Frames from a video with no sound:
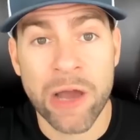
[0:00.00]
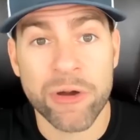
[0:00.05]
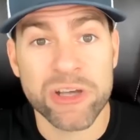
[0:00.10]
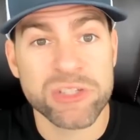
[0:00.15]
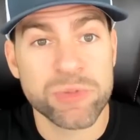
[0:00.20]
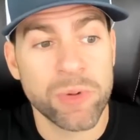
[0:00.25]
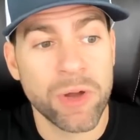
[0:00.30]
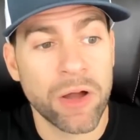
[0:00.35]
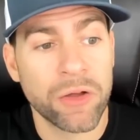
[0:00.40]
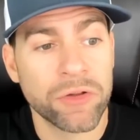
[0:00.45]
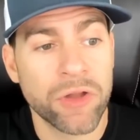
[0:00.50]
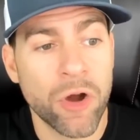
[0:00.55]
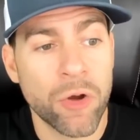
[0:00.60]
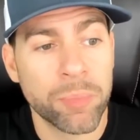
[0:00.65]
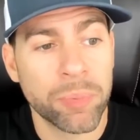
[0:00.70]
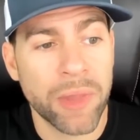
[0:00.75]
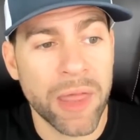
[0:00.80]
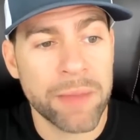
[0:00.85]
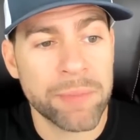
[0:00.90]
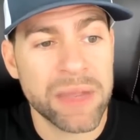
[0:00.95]
Now, as we all know,
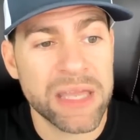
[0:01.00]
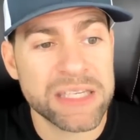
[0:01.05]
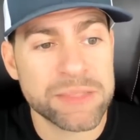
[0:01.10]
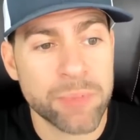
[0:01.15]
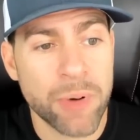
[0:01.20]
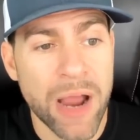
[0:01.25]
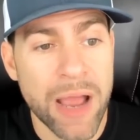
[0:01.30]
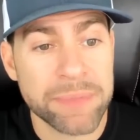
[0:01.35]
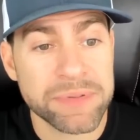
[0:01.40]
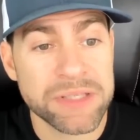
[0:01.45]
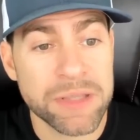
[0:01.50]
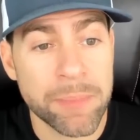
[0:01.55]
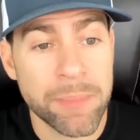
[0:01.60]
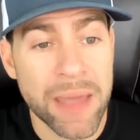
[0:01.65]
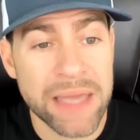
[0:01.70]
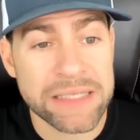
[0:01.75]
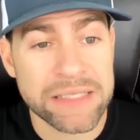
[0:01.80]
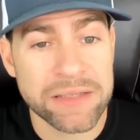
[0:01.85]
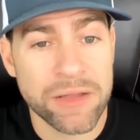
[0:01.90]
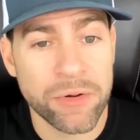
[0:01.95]
Plan B is perhaps the
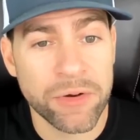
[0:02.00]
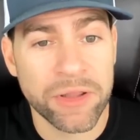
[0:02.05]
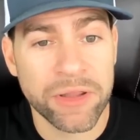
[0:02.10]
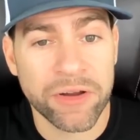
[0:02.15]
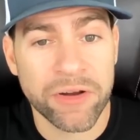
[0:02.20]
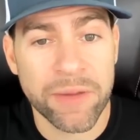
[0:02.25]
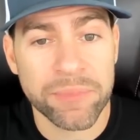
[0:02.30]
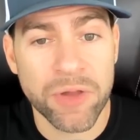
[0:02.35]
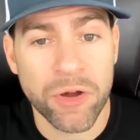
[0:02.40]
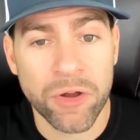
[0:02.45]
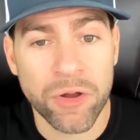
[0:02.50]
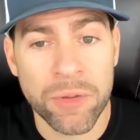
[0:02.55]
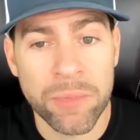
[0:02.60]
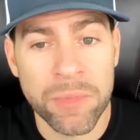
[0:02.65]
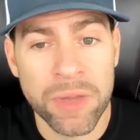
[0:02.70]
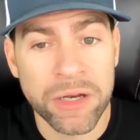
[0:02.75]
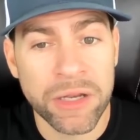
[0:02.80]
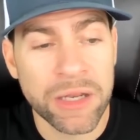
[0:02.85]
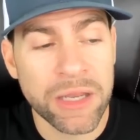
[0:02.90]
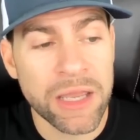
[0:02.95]
best known in the crypto
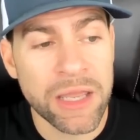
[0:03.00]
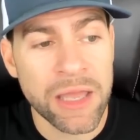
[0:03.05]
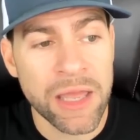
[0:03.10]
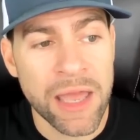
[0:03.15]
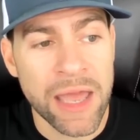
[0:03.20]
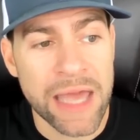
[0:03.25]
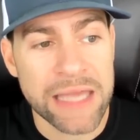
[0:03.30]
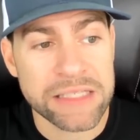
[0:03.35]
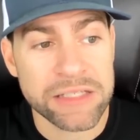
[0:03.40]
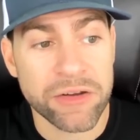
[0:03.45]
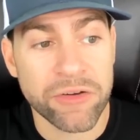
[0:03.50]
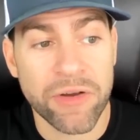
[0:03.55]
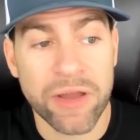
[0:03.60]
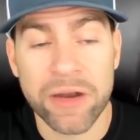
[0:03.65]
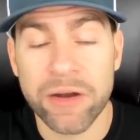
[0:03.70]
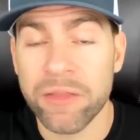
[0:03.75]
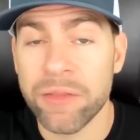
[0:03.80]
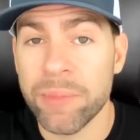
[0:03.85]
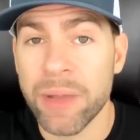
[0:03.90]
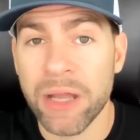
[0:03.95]
community as the
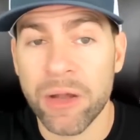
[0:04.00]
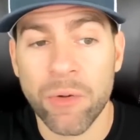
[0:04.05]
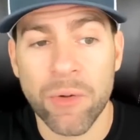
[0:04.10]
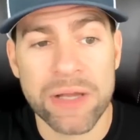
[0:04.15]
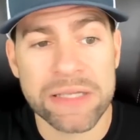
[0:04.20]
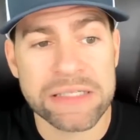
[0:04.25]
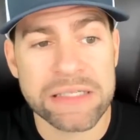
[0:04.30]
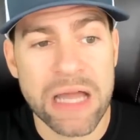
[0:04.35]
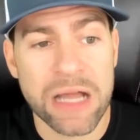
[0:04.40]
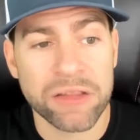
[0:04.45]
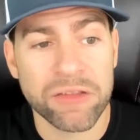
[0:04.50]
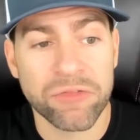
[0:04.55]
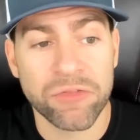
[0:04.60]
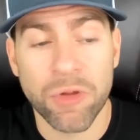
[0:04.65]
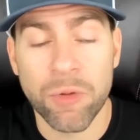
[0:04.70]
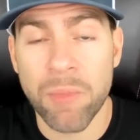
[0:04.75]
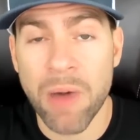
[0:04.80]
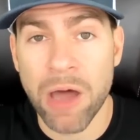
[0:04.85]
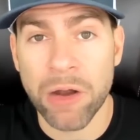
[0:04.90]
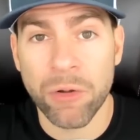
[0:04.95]
creator of the Bitcoin stock to
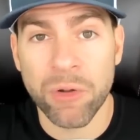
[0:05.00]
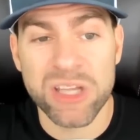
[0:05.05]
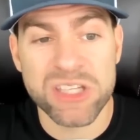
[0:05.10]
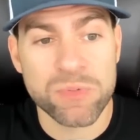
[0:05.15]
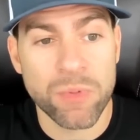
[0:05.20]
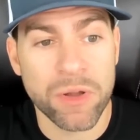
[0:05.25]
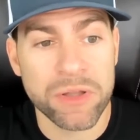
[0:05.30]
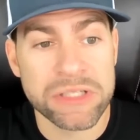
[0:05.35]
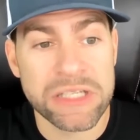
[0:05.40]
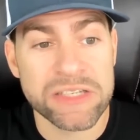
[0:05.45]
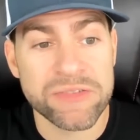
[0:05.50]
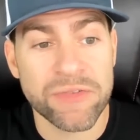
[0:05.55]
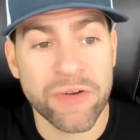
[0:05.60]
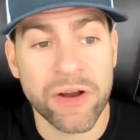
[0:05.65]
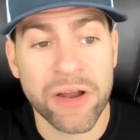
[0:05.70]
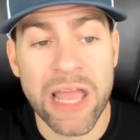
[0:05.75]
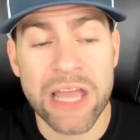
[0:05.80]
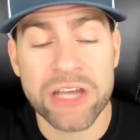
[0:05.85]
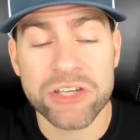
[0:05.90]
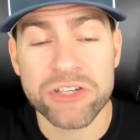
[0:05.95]
flow model, as well as its
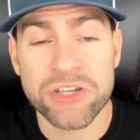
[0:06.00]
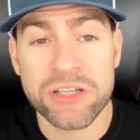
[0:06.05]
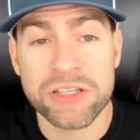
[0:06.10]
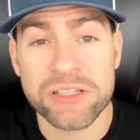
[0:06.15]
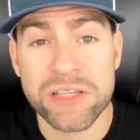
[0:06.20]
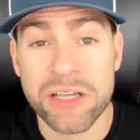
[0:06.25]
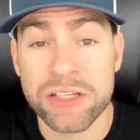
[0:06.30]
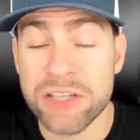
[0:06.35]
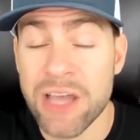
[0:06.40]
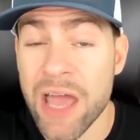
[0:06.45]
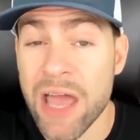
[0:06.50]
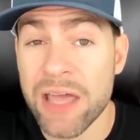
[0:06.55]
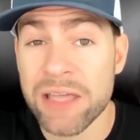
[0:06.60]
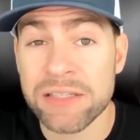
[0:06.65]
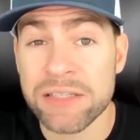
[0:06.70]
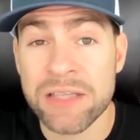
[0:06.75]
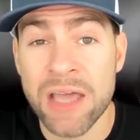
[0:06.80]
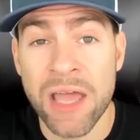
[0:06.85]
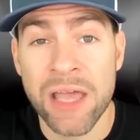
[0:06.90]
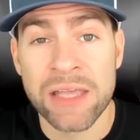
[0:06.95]
variations, such
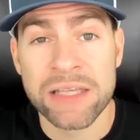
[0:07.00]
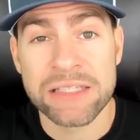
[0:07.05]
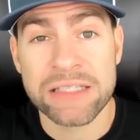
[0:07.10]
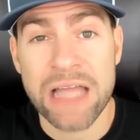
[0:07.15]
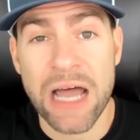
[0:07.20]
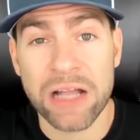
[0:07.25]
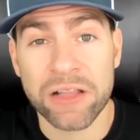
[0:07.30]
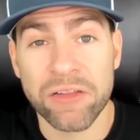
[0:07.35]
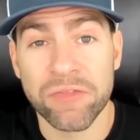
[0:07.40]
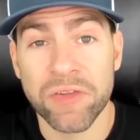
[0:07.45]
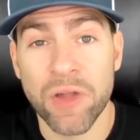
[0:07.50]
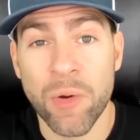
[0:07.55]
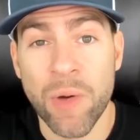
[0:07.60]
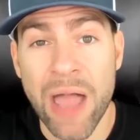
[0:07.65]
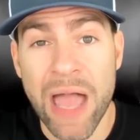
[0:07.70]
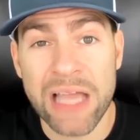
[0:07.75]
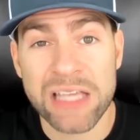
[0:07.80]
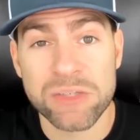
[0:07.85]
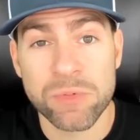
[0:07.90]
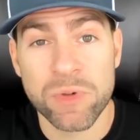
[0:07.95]
as stock to flow
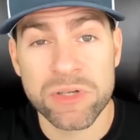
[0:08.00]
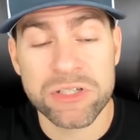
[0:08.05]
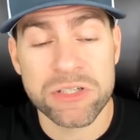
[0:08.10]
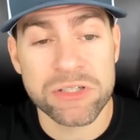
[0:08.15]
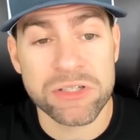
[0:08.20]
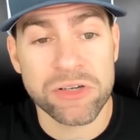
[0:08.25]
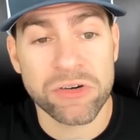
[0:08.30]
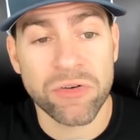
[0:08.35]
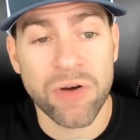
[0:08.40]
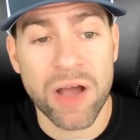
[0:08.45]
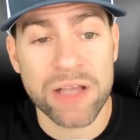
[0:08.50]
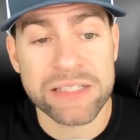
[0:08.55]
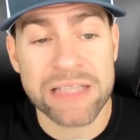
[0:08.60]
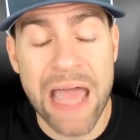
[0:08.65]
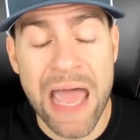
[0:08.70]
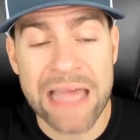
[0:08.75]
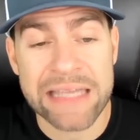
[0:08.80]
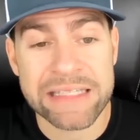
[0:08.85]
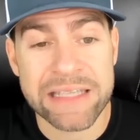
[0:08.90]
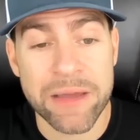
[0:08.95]
X, which is the cross
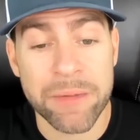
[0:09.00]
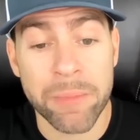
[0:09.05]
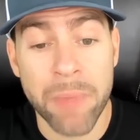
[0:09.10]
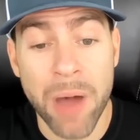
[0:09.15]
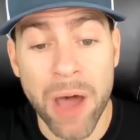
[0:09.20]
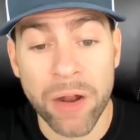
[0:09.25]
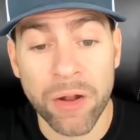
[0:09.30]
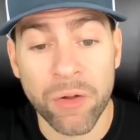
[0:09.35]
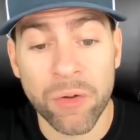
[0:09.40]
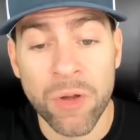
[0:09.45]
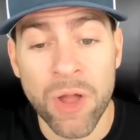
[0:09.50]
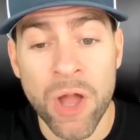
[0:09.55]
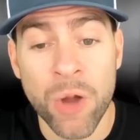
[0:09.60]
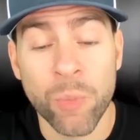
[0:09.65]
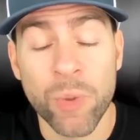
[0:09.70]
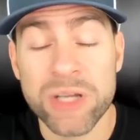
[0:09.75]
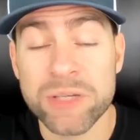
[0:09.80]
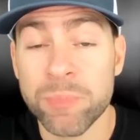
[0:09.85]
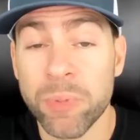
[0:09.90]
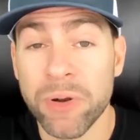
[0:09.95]
asset model,
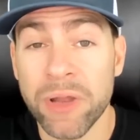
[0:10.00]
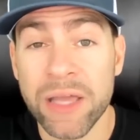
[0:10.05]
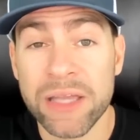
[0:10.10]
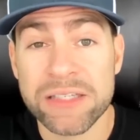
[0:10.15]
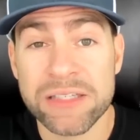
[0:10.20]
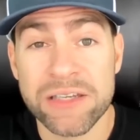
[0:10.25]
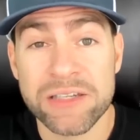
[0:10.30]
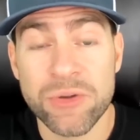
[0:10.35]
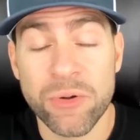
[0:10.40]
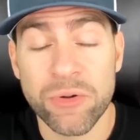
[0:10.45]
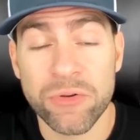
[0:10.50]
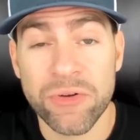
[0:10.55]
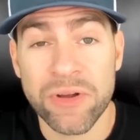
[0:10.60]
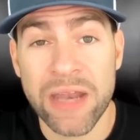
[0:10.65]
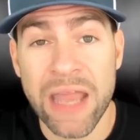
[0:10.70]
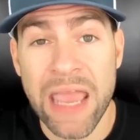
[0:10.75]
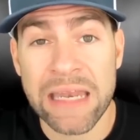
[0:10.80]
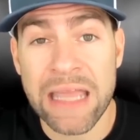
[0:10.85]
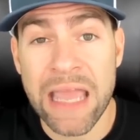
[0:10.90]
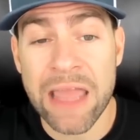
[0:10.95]
which predicts a
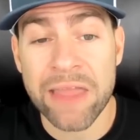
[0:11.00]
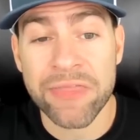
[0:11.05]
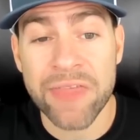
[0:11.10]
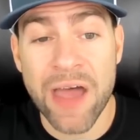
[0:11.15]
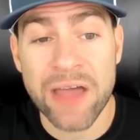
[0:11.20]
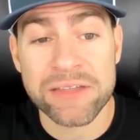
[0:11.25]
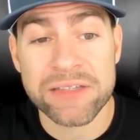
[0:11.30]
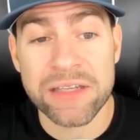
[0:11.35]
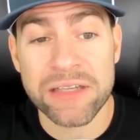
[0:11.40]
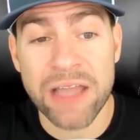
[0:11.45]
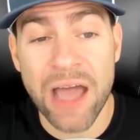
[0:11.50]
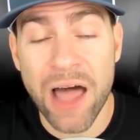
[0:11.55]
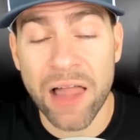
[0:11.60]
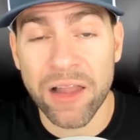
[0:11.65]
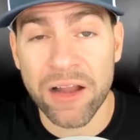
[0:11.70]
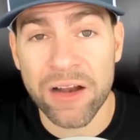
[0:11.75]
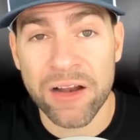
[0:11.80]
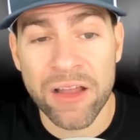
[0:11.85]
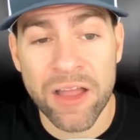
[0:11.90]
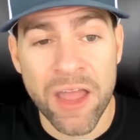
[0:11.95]

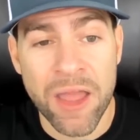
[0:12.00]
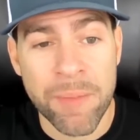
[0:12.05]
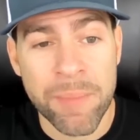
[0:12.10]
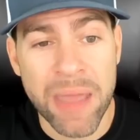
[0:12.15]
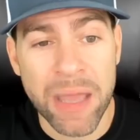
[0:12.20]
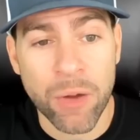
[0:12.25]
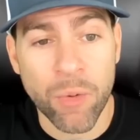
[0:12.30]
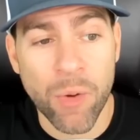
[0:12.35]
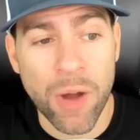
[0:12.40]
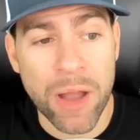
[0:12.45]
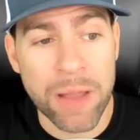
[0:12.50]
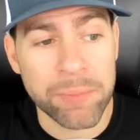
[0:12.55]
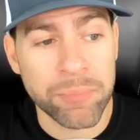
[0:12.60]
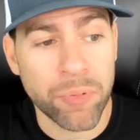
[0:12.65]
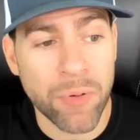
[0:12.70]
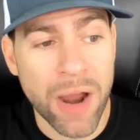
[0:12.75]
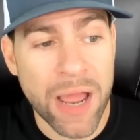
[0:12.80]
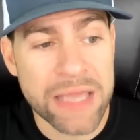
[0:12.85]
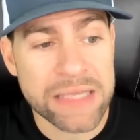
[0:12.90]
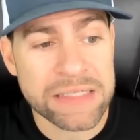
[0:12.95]
$288,000 Bitcoin
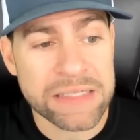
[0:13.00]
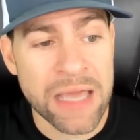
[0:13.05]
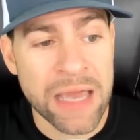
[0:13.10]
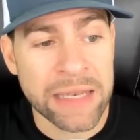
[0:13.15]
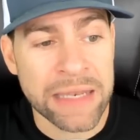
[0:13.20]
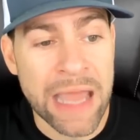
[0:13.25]
price.